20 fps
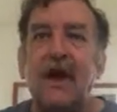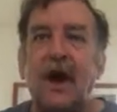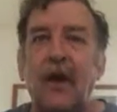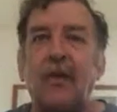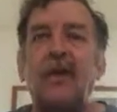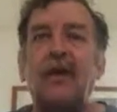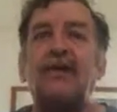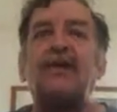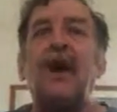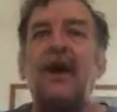
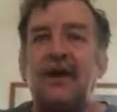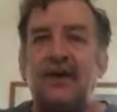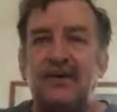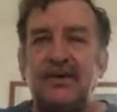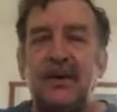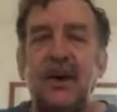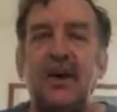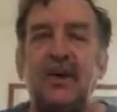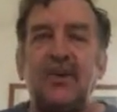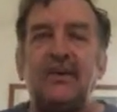which
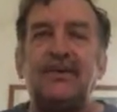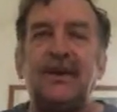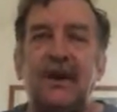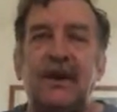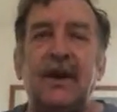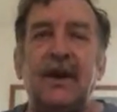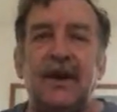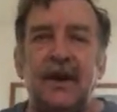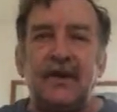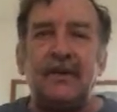shows
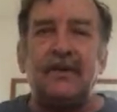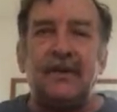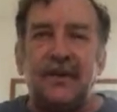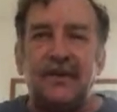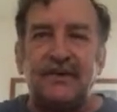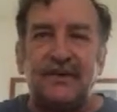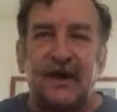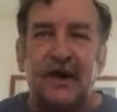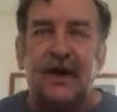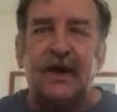that
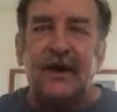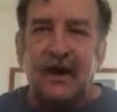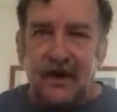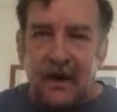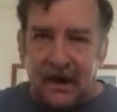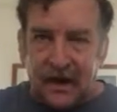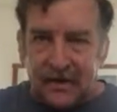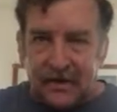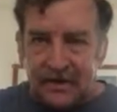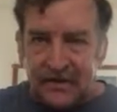Teresa
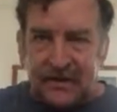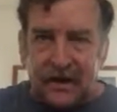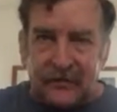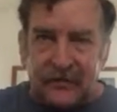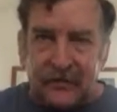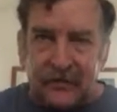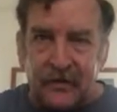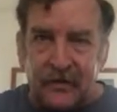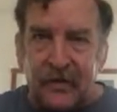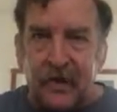had
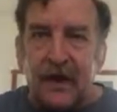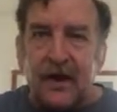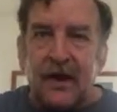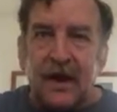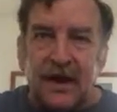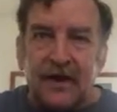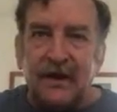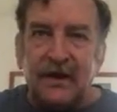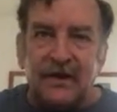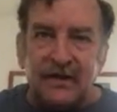suffered
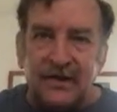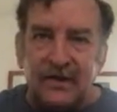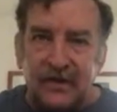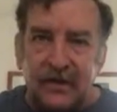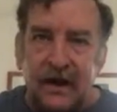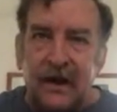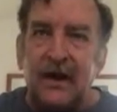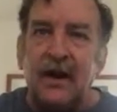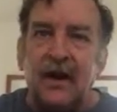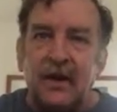an
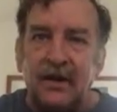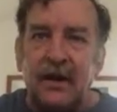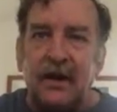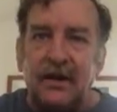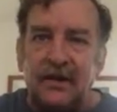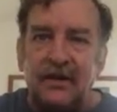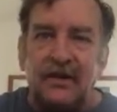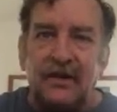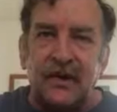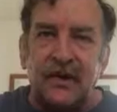injury
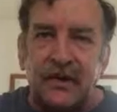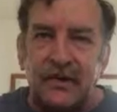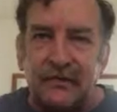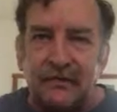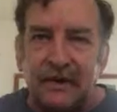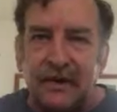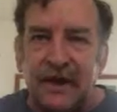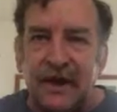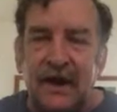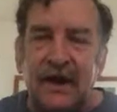causing her to
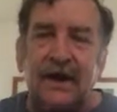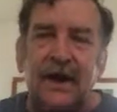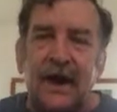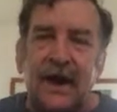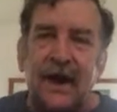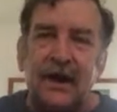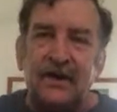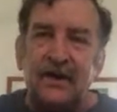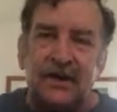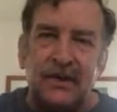
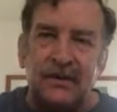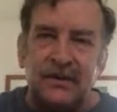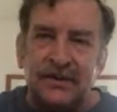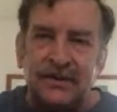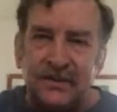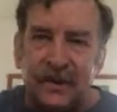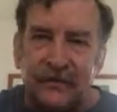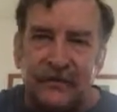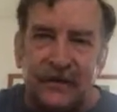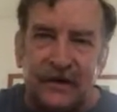bleed, and she was
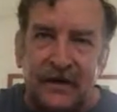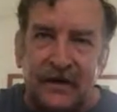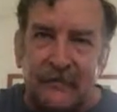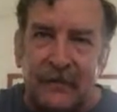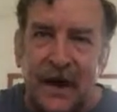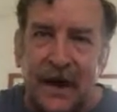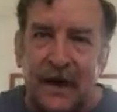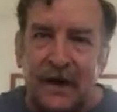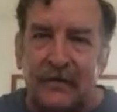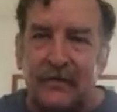stuffed in the
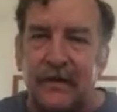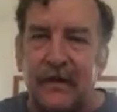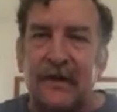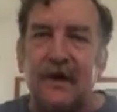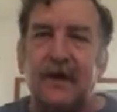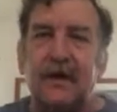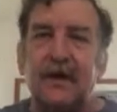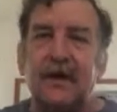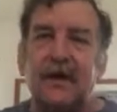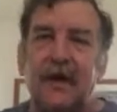back of
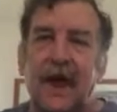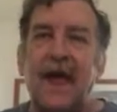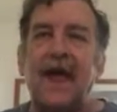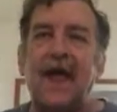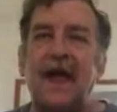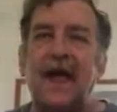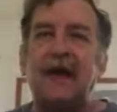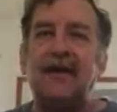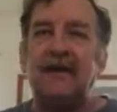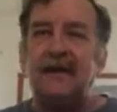it,
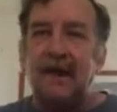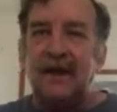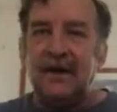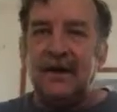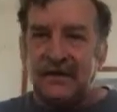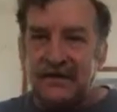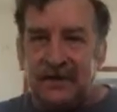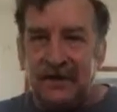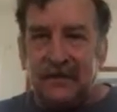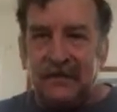and
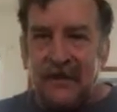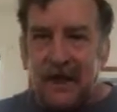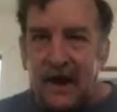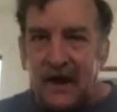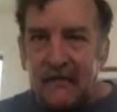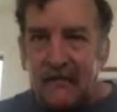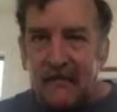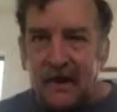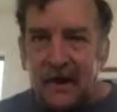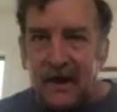Stephen
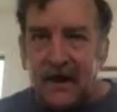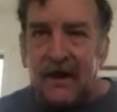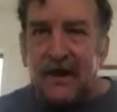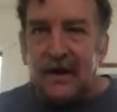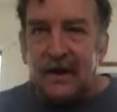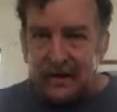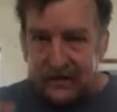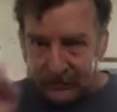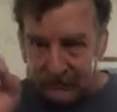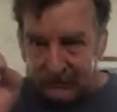Avery
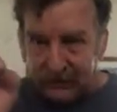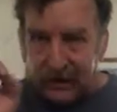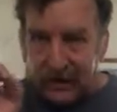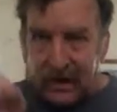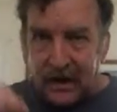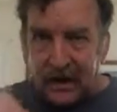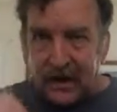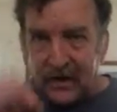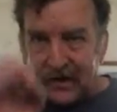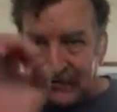
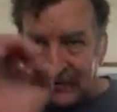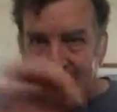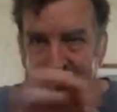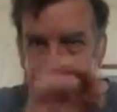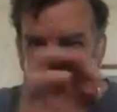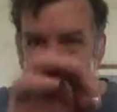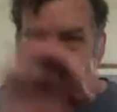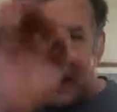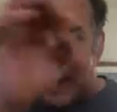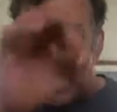blood was
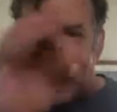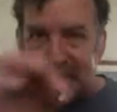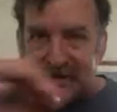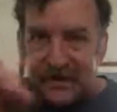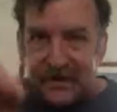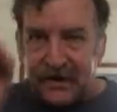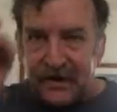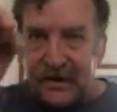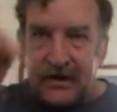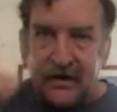
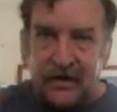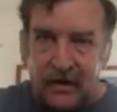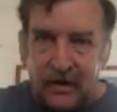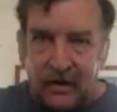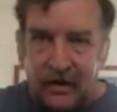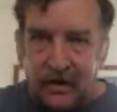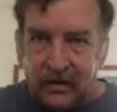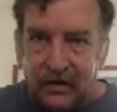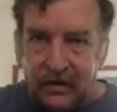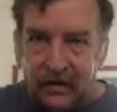planted
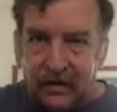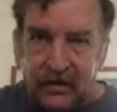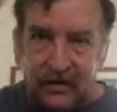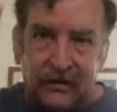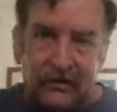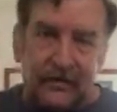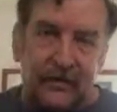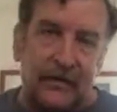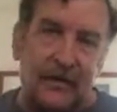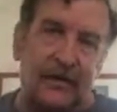all
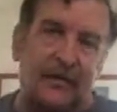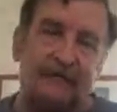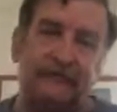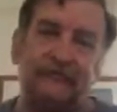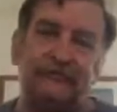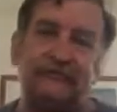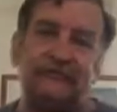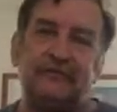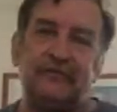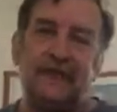over it.
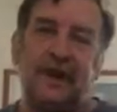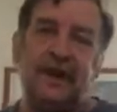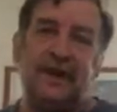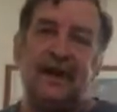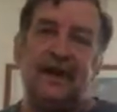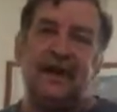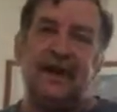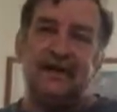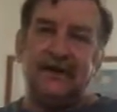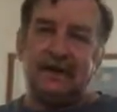
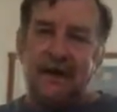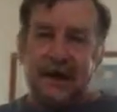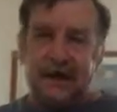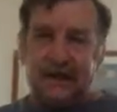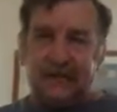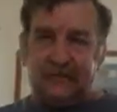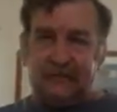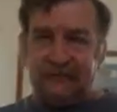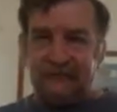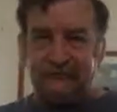
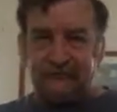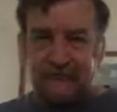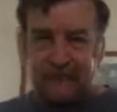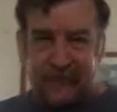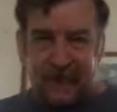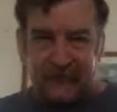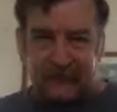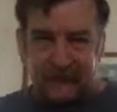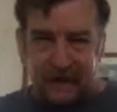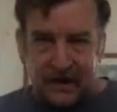Now,
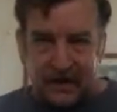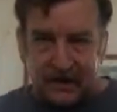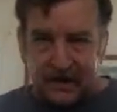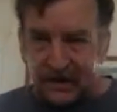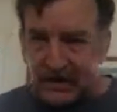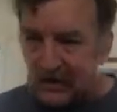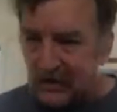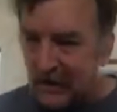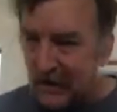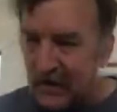I have to
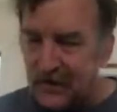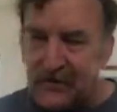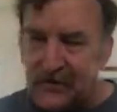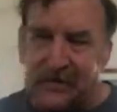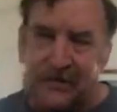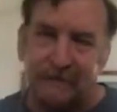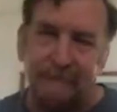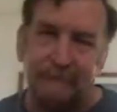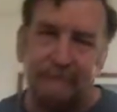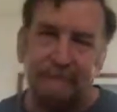ask you a
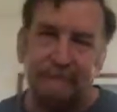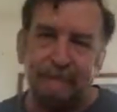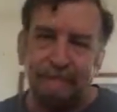question.